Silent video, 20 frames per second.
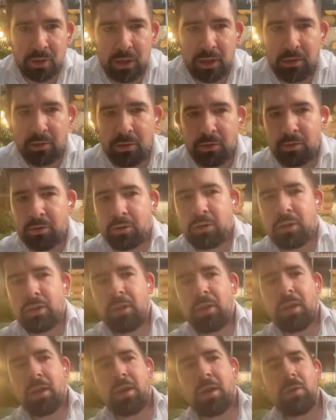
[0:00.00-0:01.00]
Okay.
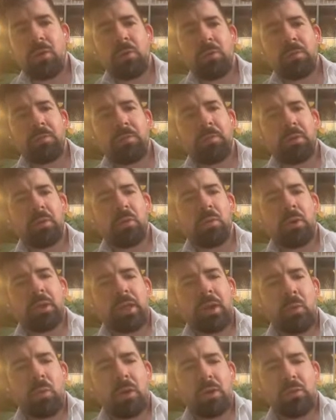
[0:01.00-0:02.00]
Now,
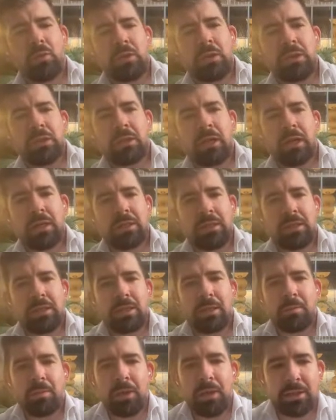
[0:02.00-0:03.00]
what I want to discuss
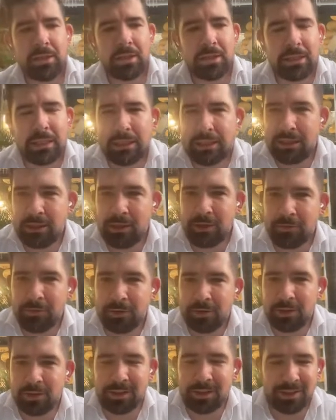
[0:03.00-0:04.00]
is
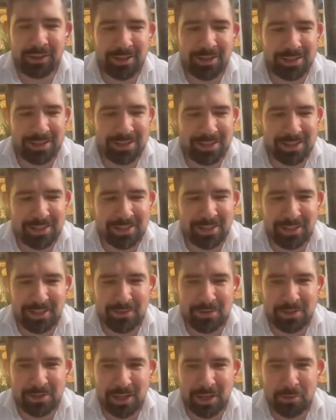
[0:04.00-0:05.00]
it's a
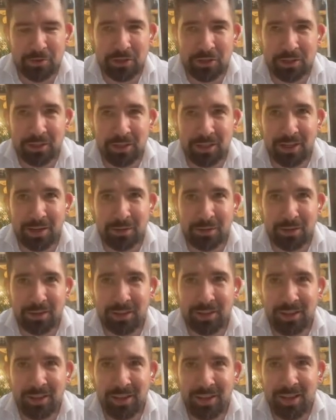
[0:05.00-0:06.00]
sensitive subject in
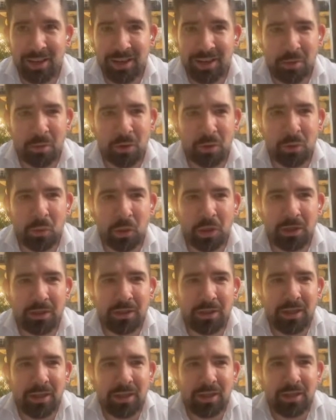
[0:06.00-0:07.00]
our
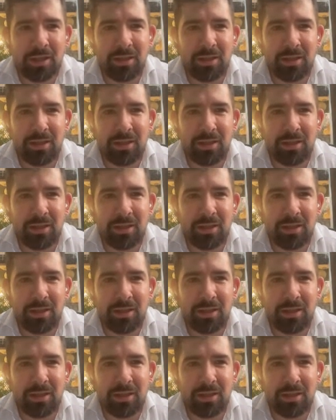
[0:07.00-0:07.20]
world.